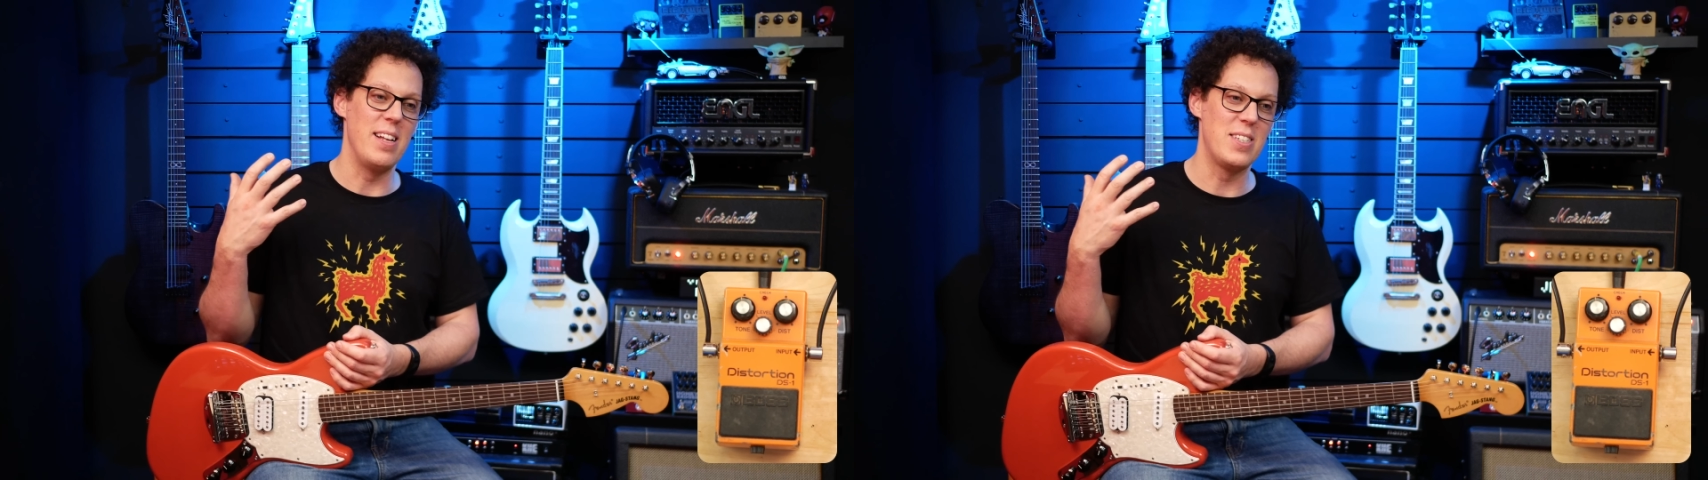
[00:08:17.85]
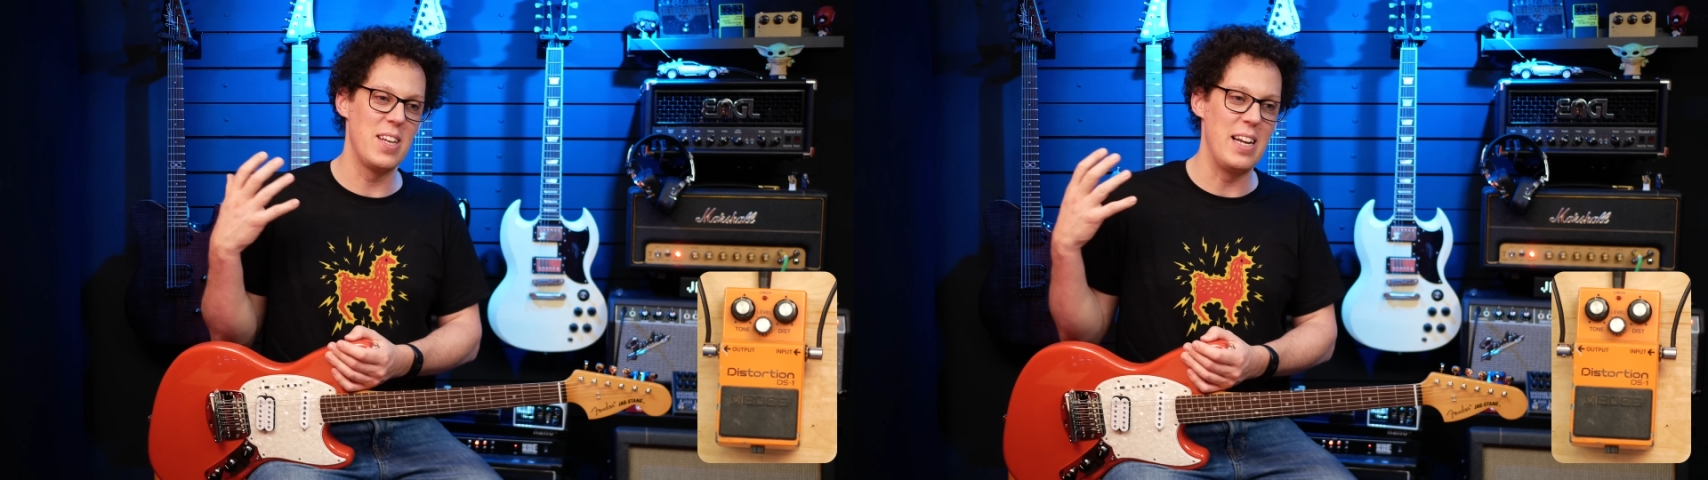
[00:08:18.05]

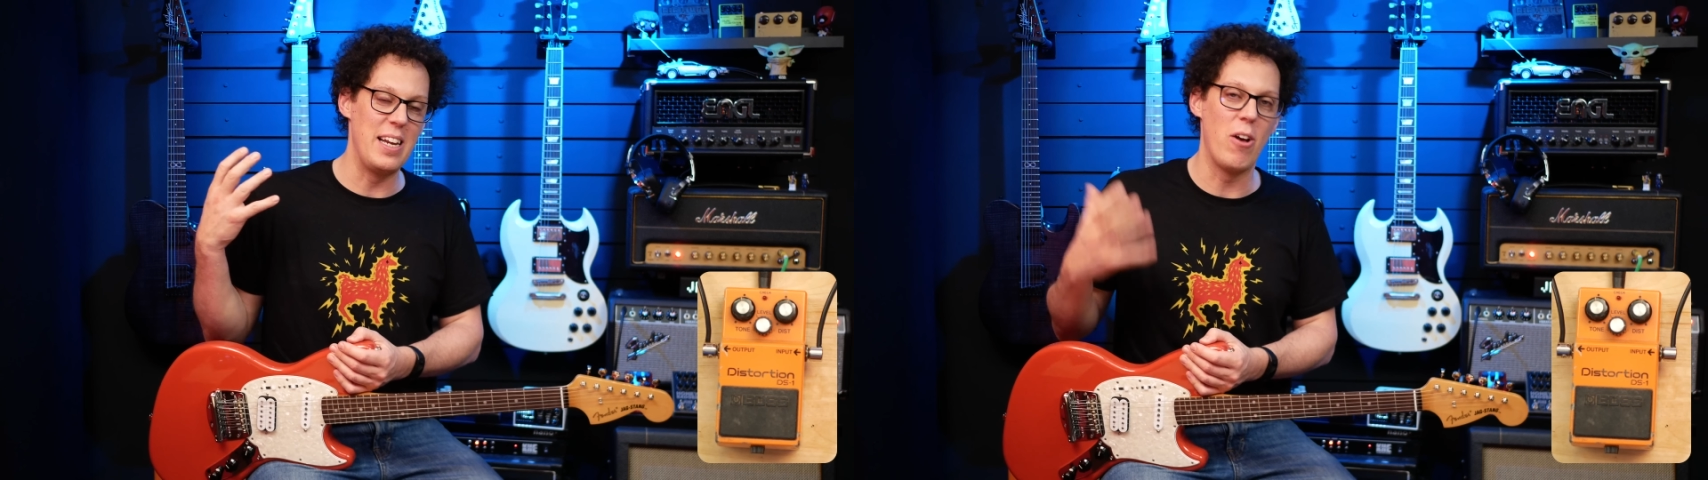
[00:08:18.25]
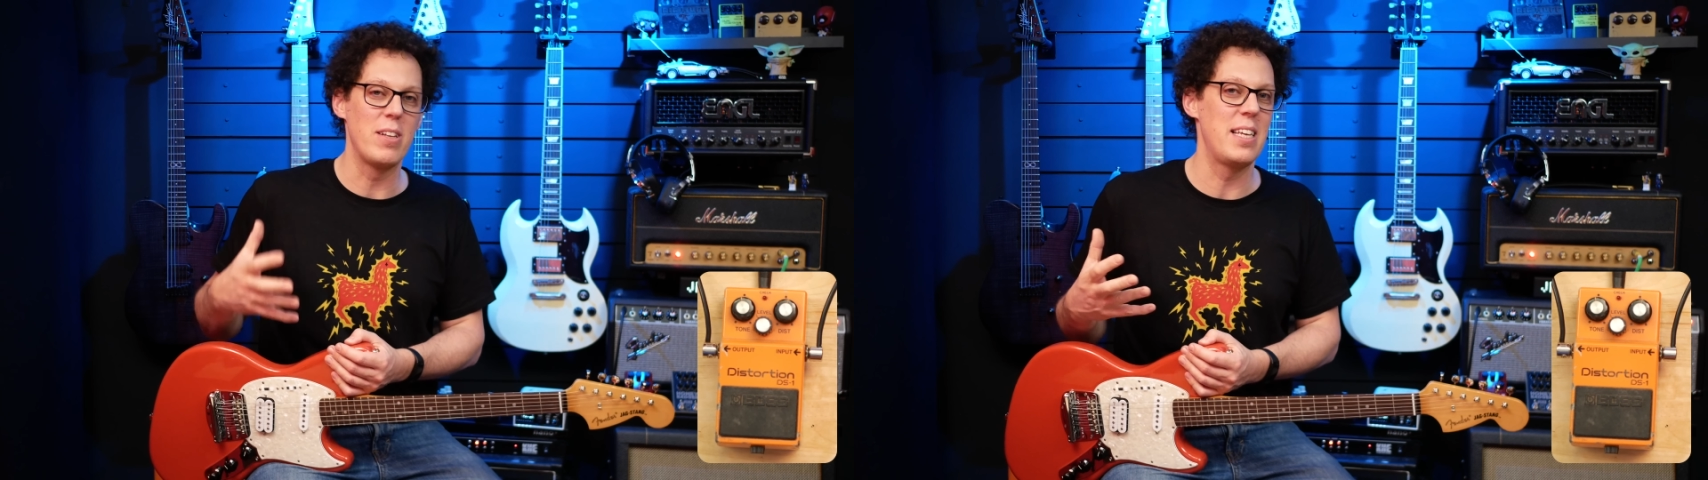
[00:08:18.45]
certainly
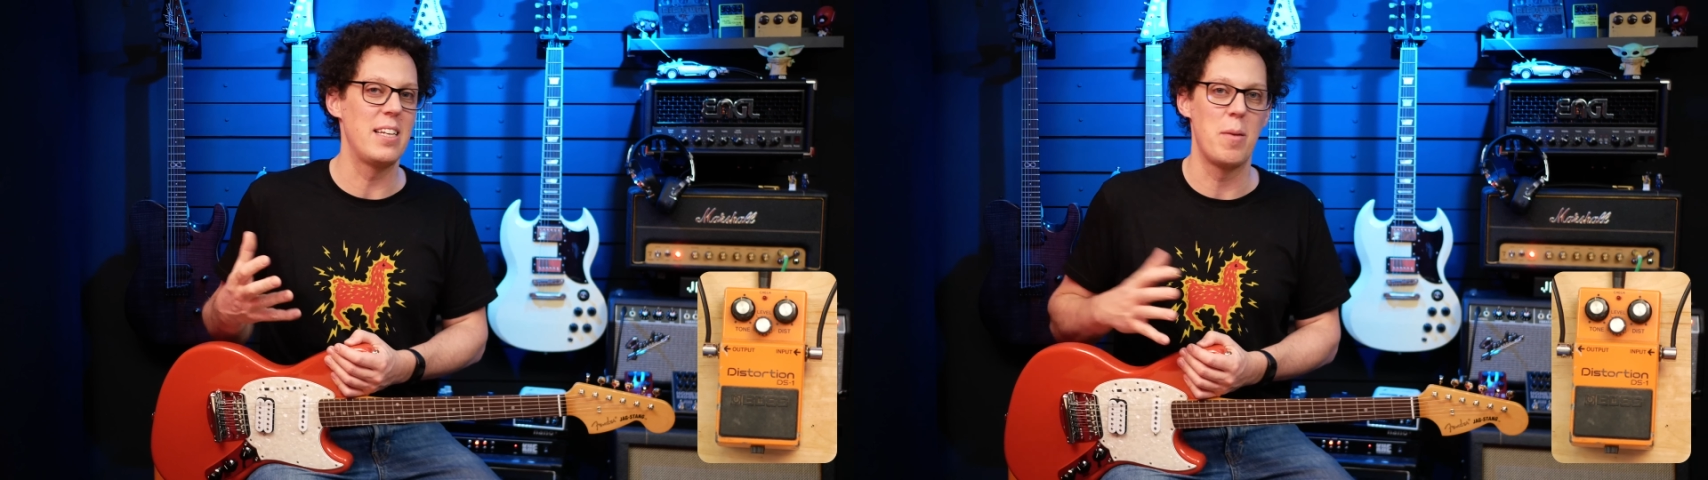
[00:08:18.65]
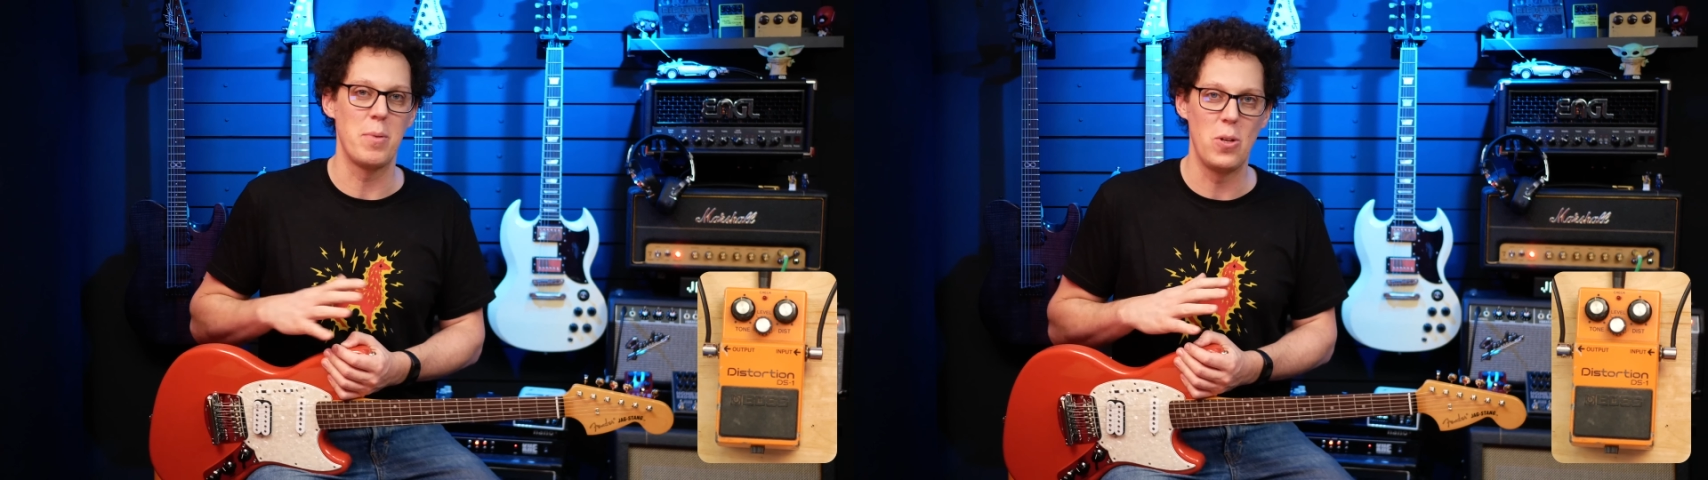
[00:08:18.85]
not
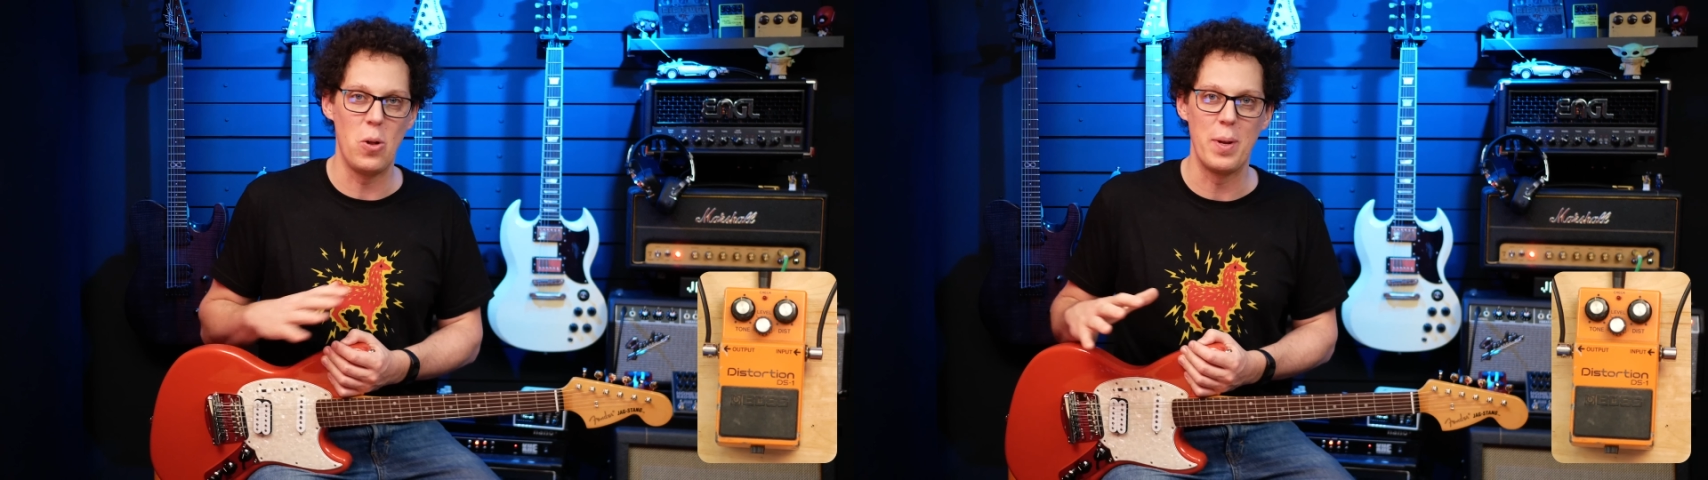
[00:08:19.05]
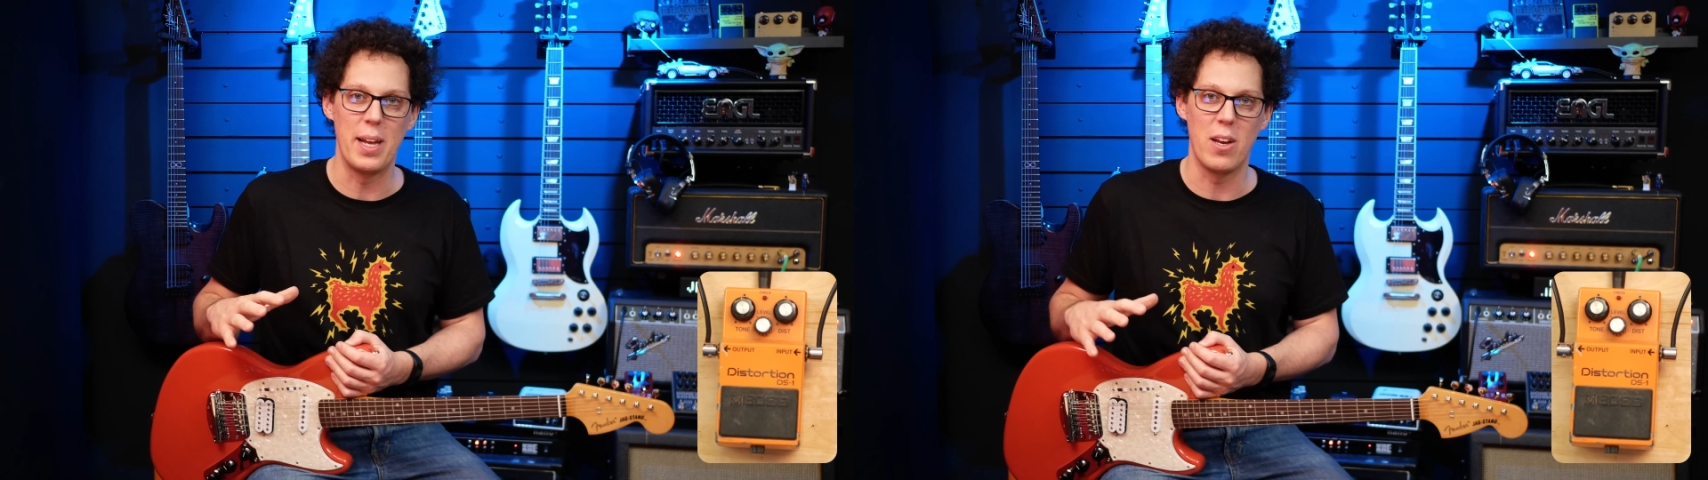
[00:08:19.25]
set up at
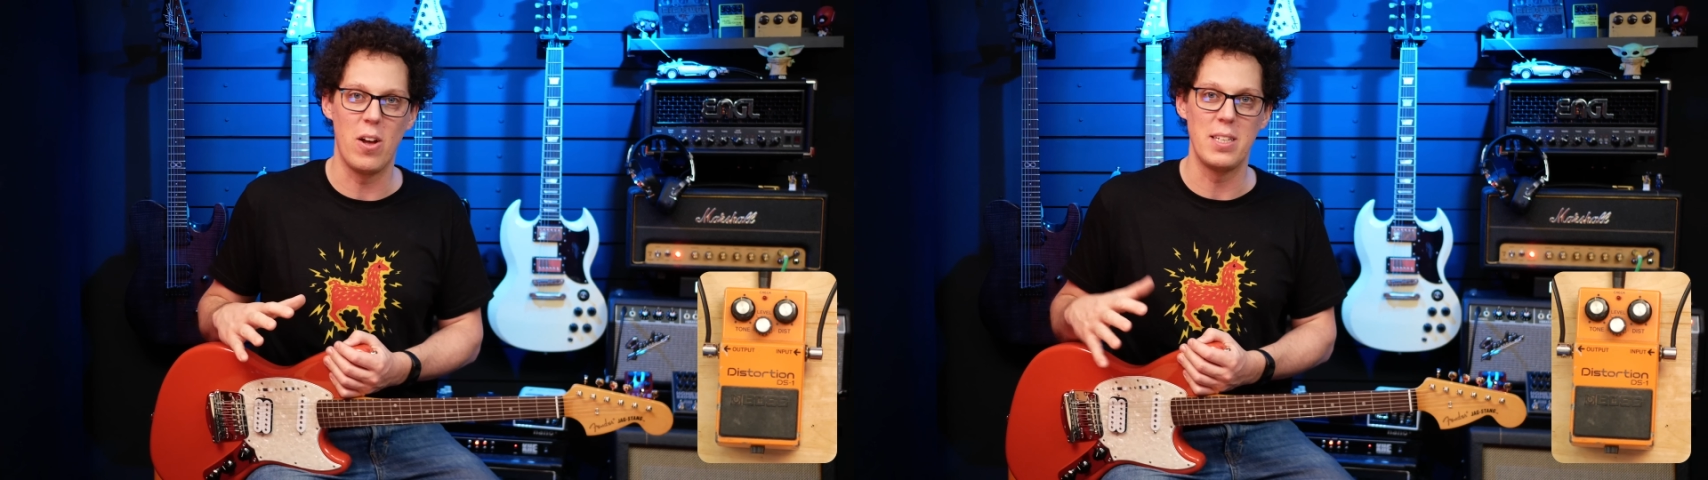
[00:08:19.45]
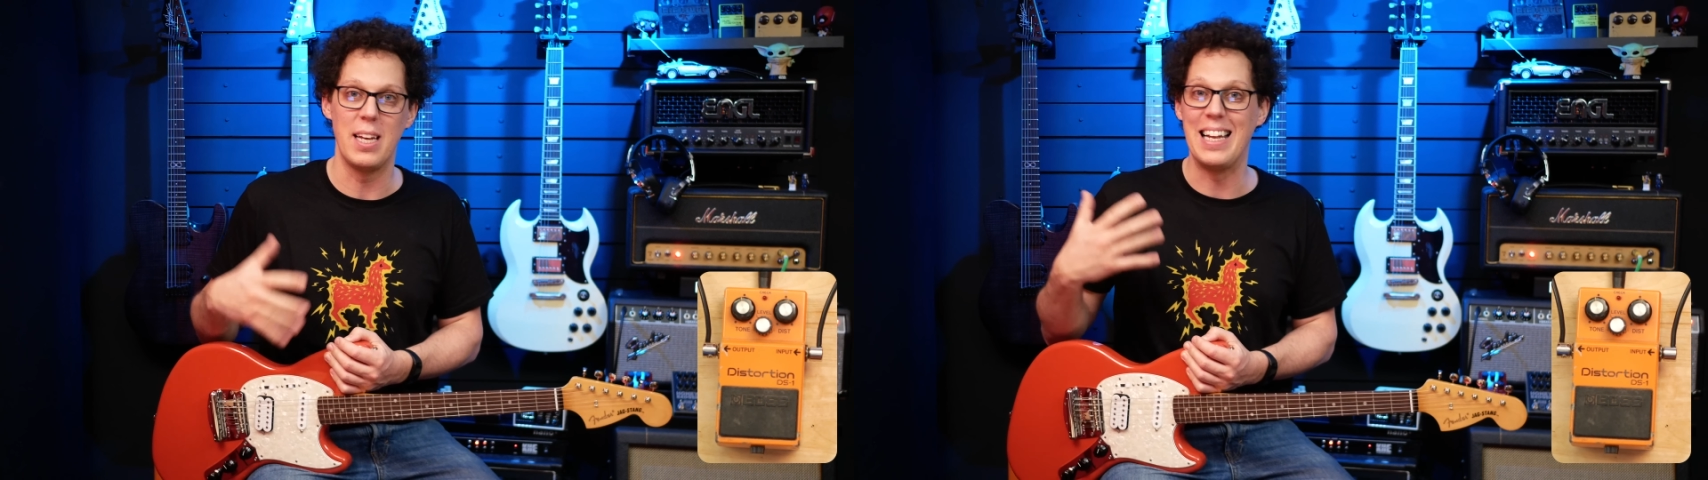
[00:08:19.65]
all when I got it.